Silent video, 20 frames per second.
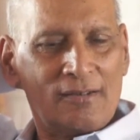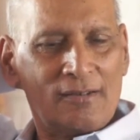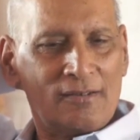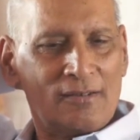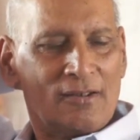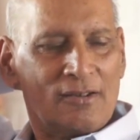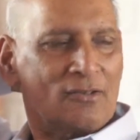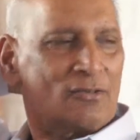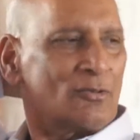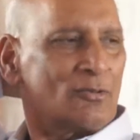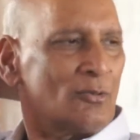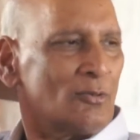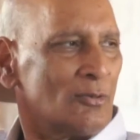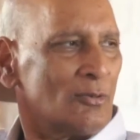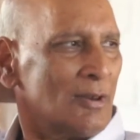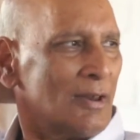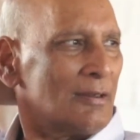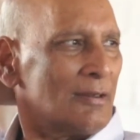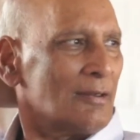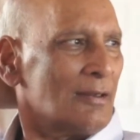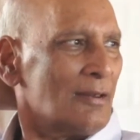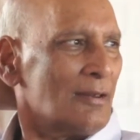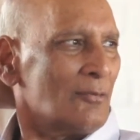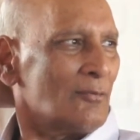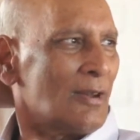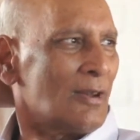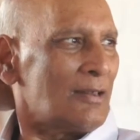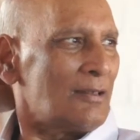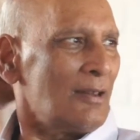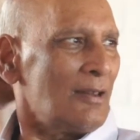his school and he
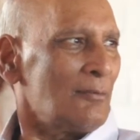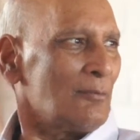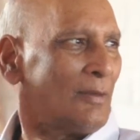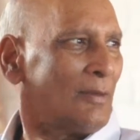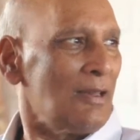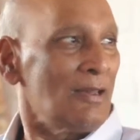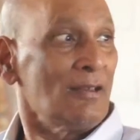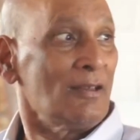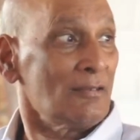invited me.